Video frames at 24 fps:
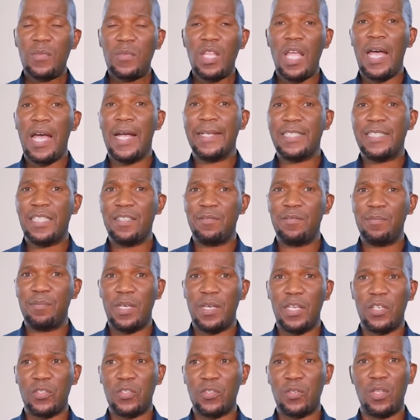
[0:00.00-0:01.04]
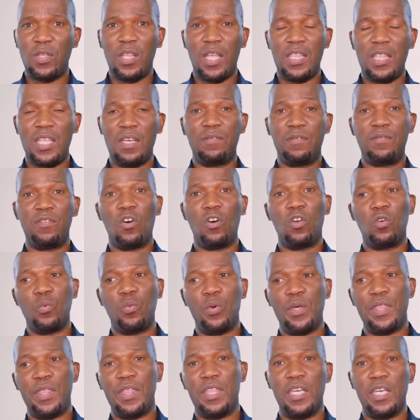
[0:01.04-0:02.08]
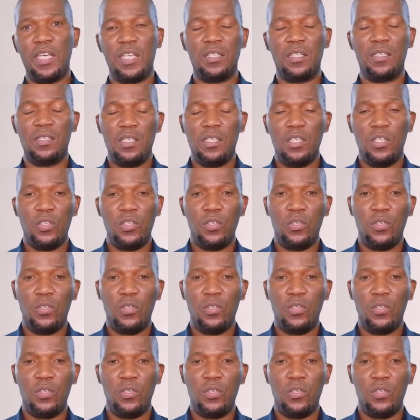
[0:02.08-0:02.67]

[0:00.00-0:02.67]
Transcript: achievement, so that they fall within,